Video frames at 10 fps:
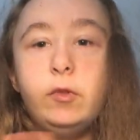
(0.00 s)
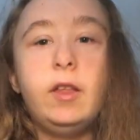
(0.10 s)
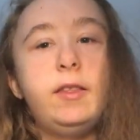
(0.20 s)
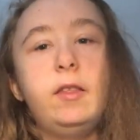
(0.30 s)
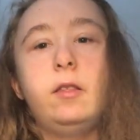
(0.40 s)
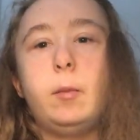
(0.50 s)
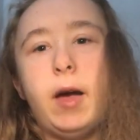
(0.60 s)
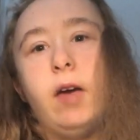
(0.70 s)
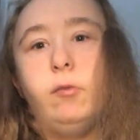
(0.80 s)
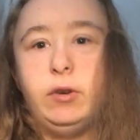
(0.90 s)
they, they
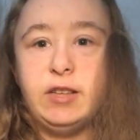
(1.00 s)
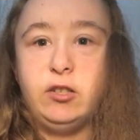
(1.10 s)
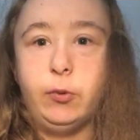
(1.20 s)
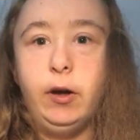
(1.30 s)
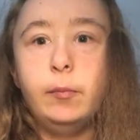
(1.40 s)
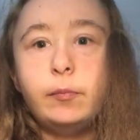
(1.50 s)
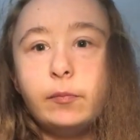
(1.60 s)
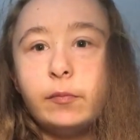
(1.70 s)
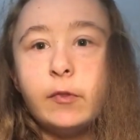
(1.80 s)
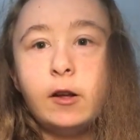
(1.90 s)
might have to reschedule it.
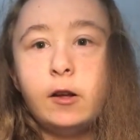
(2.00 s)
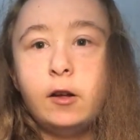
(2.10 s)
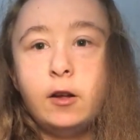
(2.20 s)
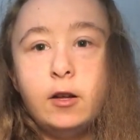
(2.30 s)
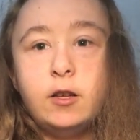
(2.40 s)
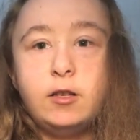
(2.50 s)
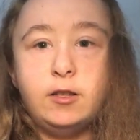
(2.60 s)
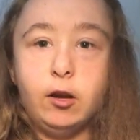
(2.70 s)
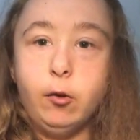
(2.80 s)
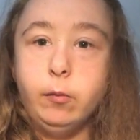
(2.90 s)

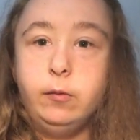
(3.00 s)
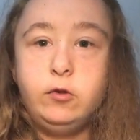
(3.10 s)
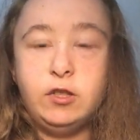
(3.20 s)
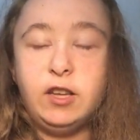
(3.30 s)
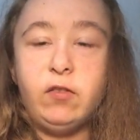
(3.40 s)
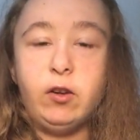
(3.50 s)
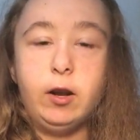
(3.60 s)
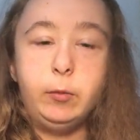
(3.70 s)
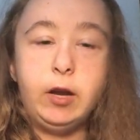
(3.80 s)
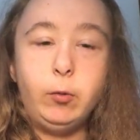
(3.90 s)
So just to give you an
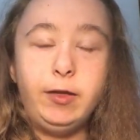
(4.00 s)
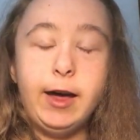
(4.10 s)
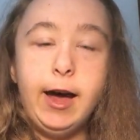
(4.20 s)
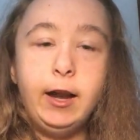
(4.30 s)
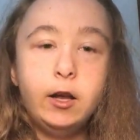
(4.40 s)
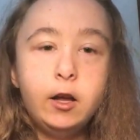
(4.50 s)
update with that.